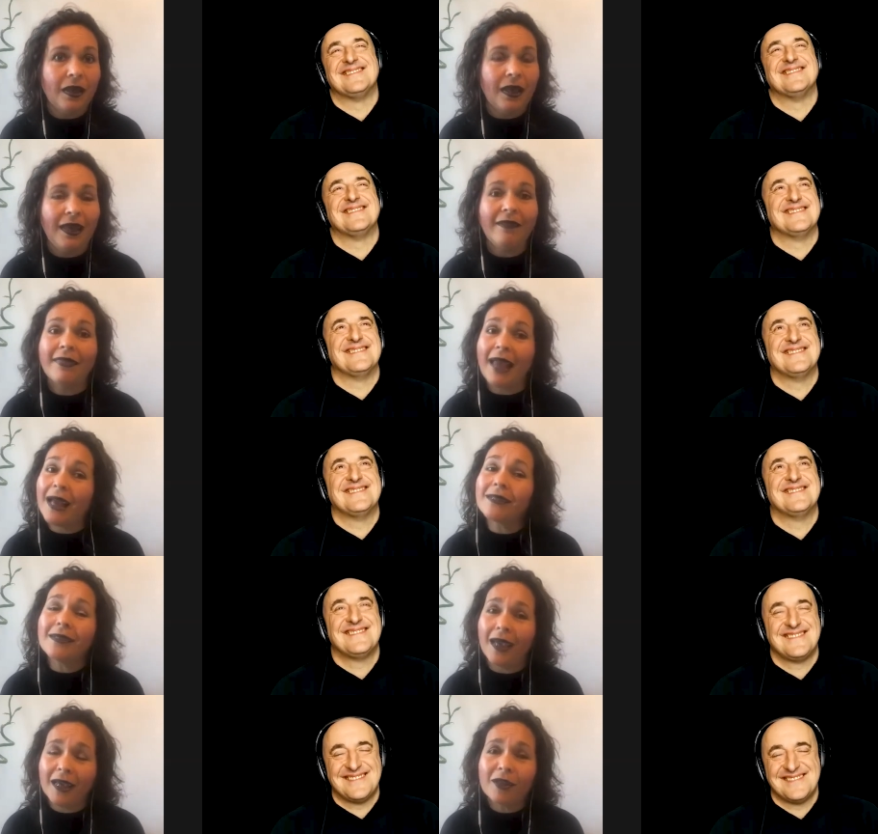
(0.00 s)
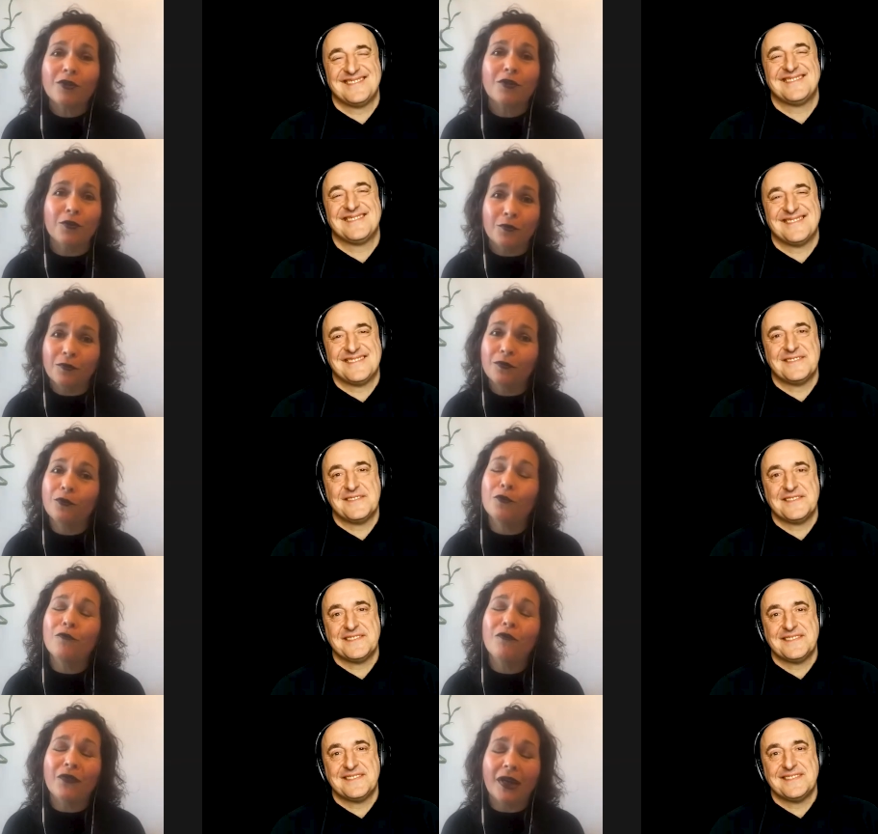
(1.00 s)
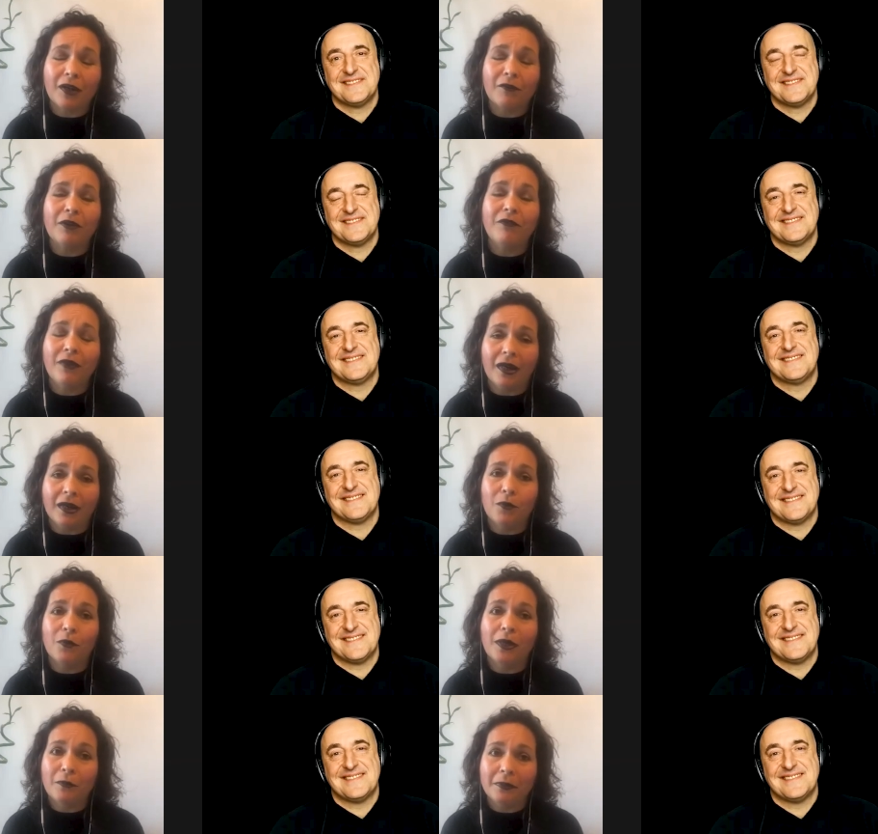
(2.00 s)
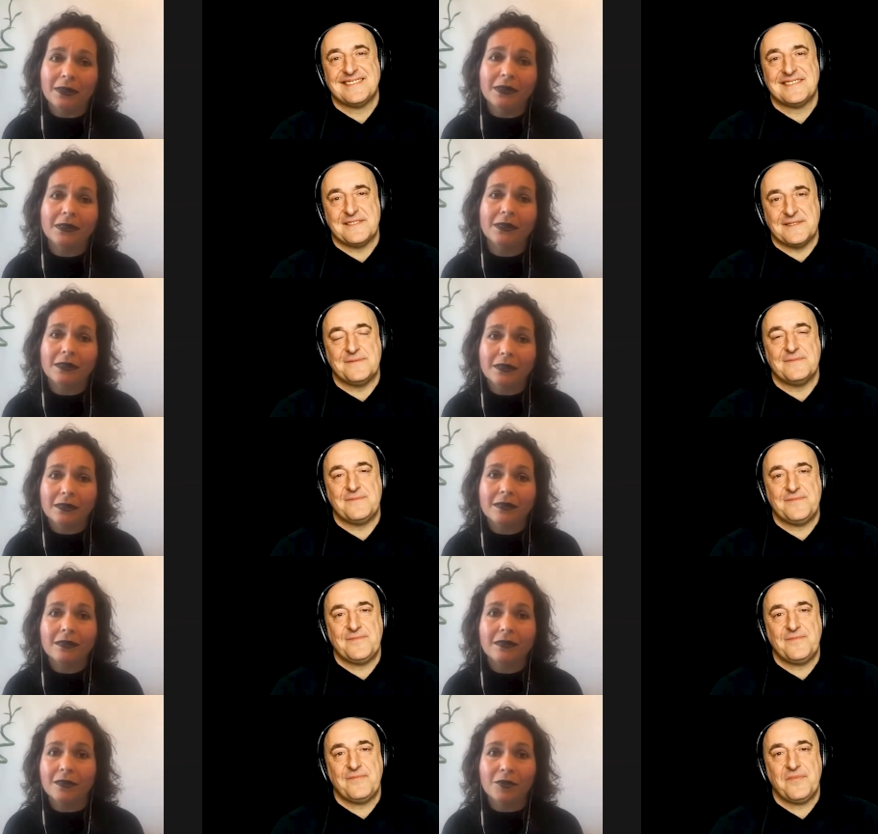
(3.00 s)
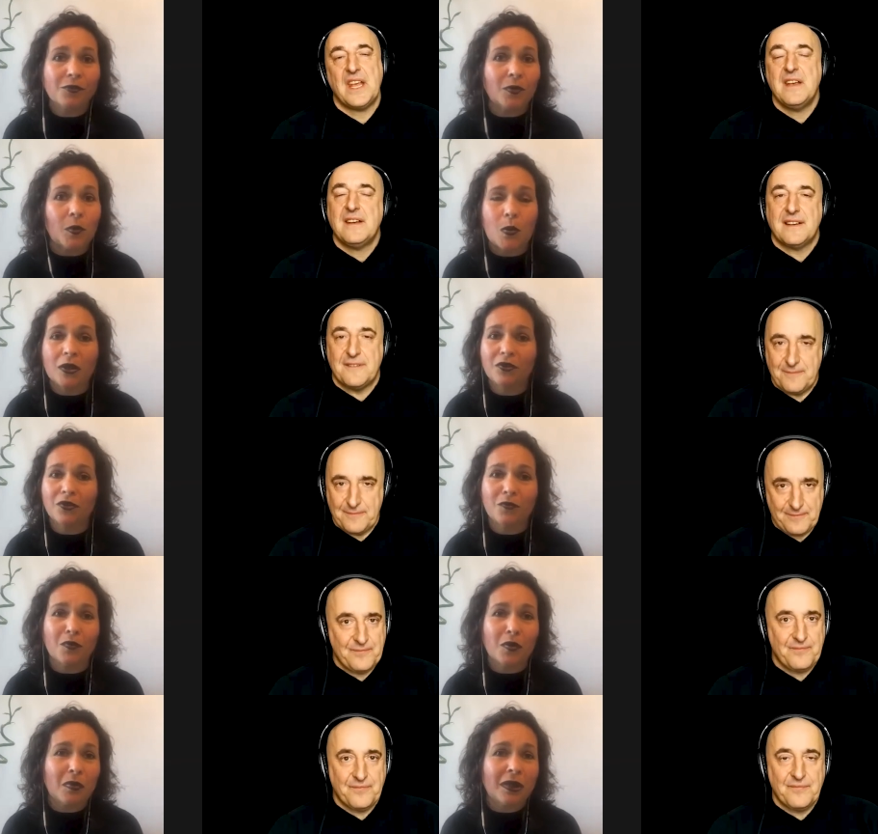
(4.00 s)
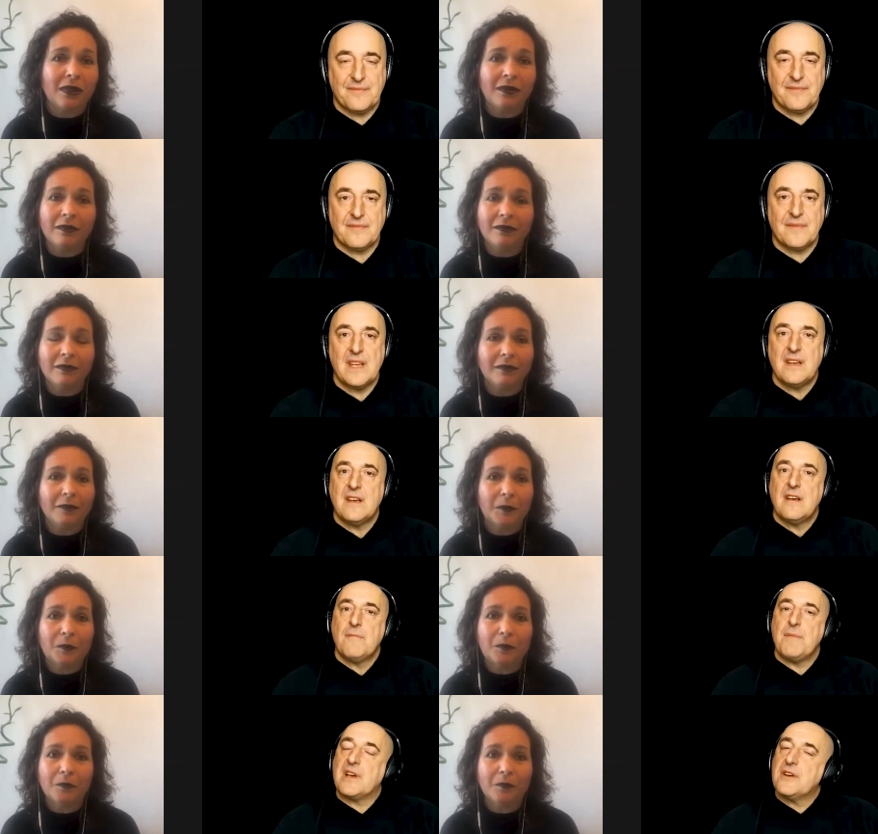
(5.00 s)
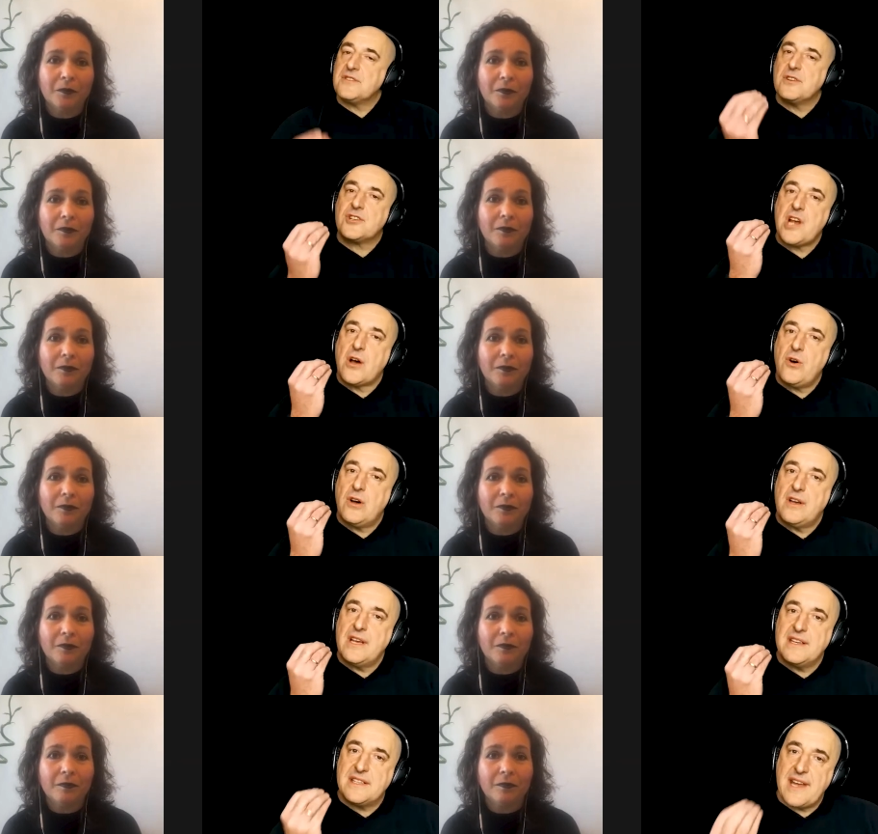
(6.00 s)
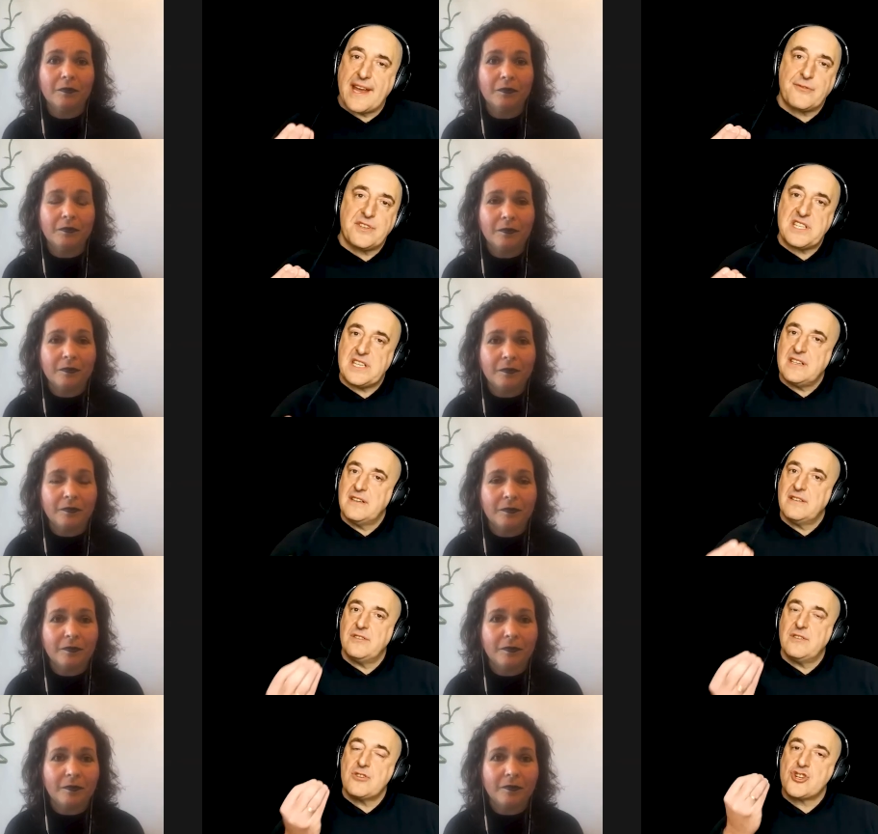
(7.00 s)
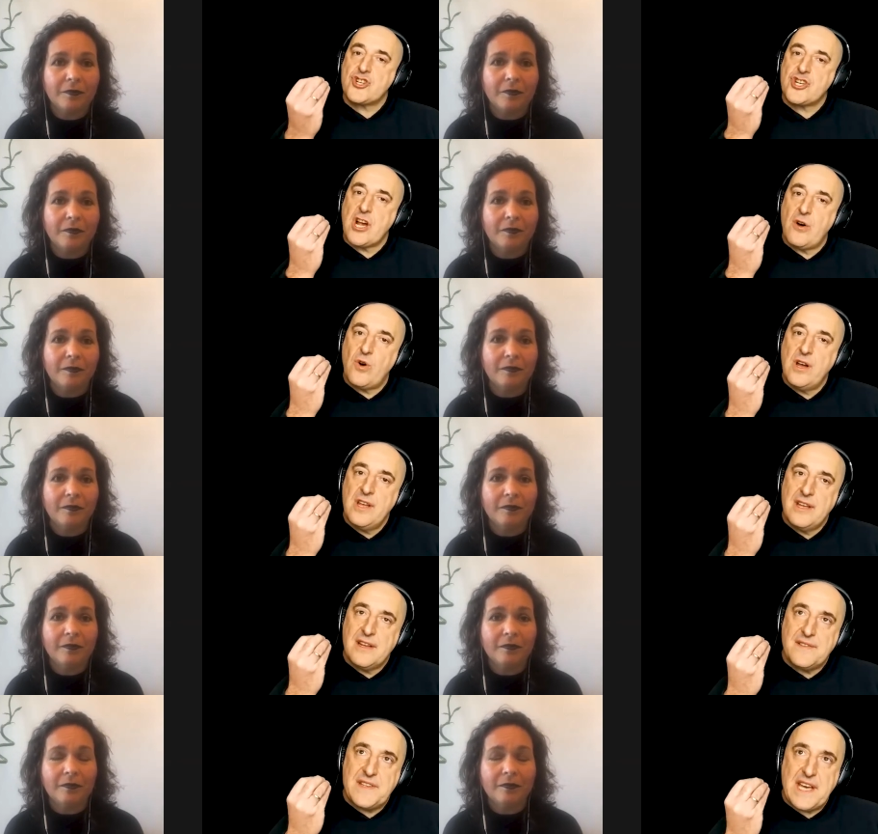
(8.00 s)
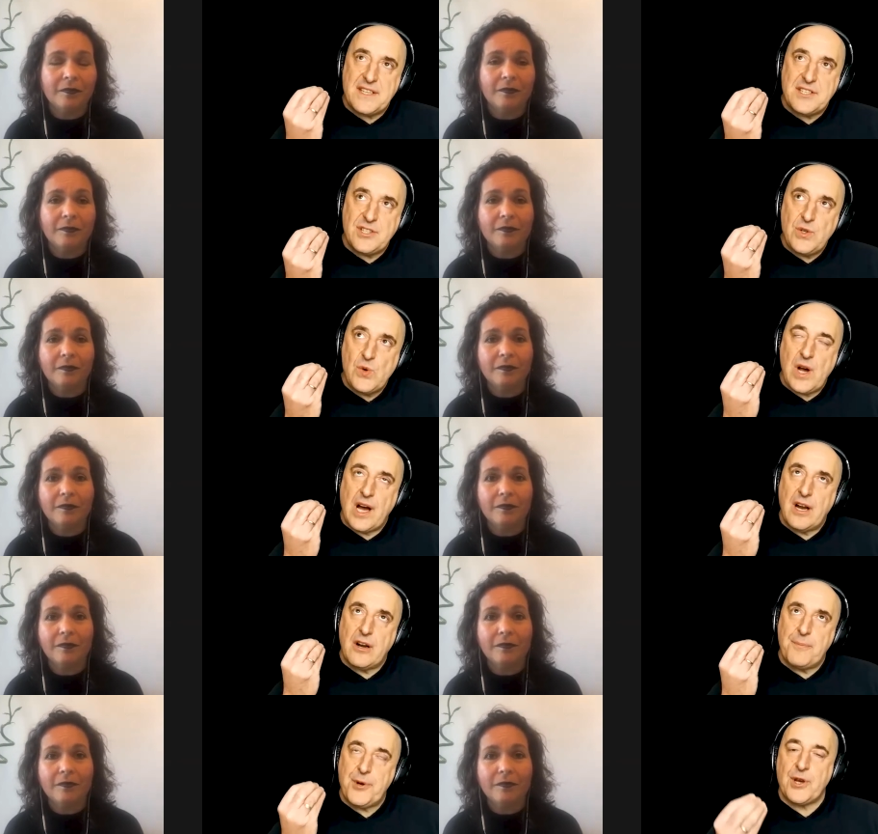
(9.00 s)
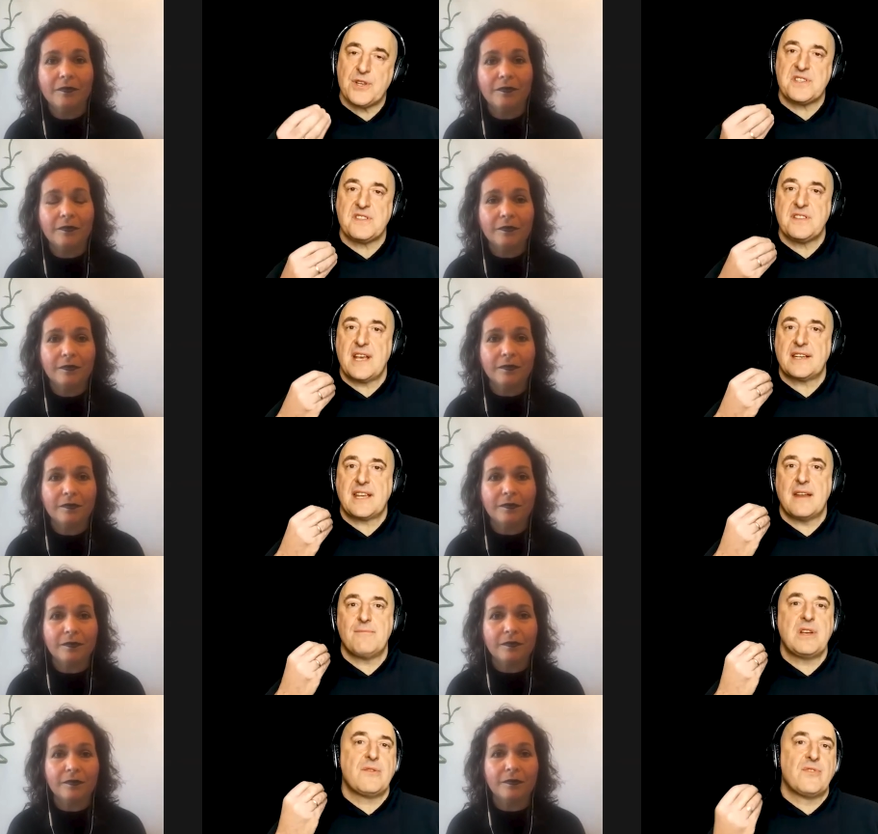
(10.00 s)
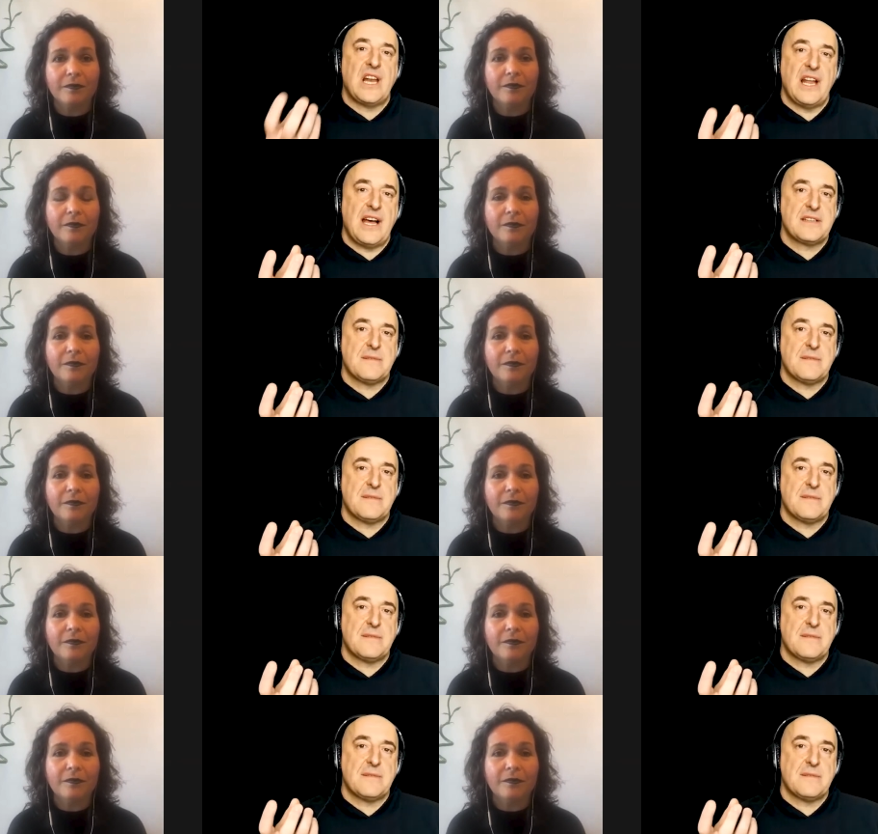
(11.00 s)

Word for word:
Speaker 1: And that takes you to very far away places. There's no question on my mind.
Speaker 2: Because you show integrity, you show that you are a person that can be relied